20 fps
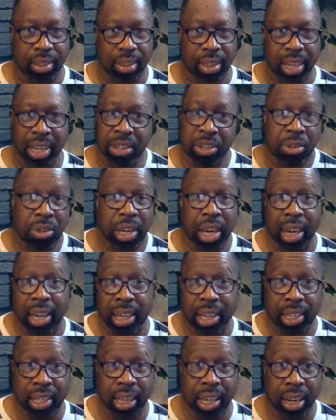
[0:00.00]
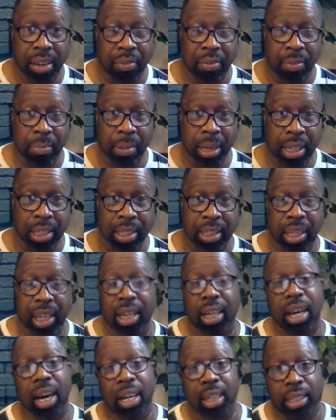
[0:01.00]
And you can't get that information that
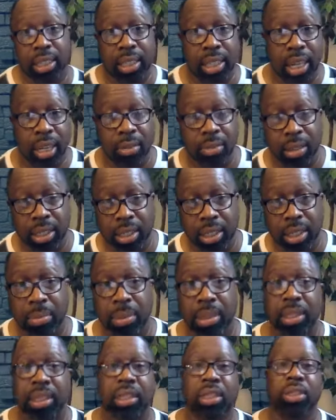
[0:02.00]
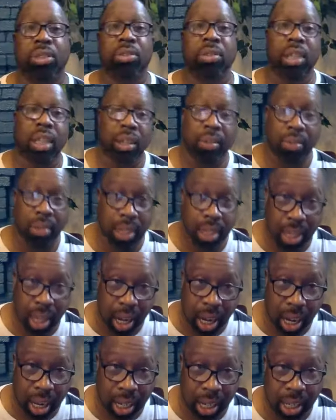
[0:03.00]
God has dealt with until you get with
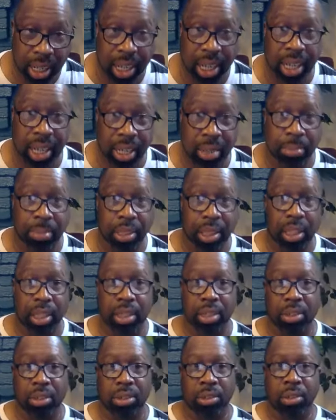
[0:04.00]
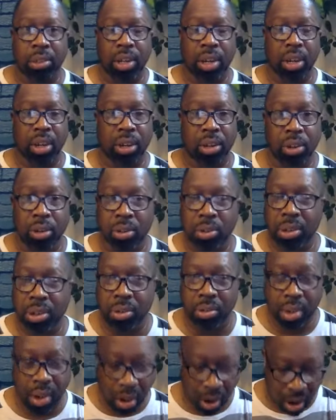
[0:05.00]
God and let Him tell you who
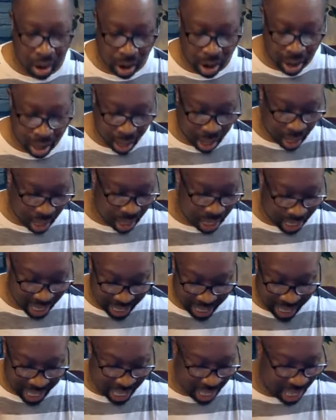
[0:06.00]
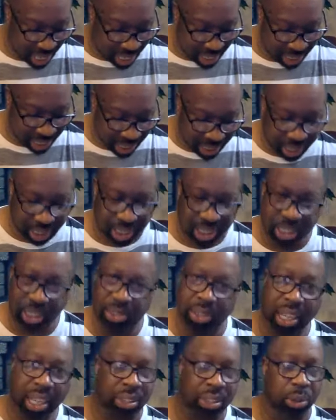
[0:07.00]
you are again. This is so
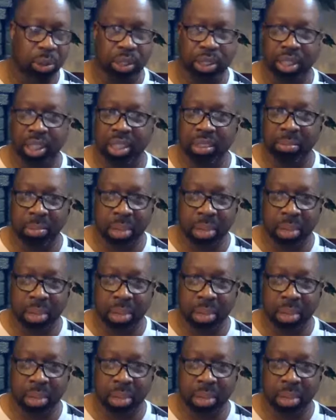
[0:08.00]
interesting,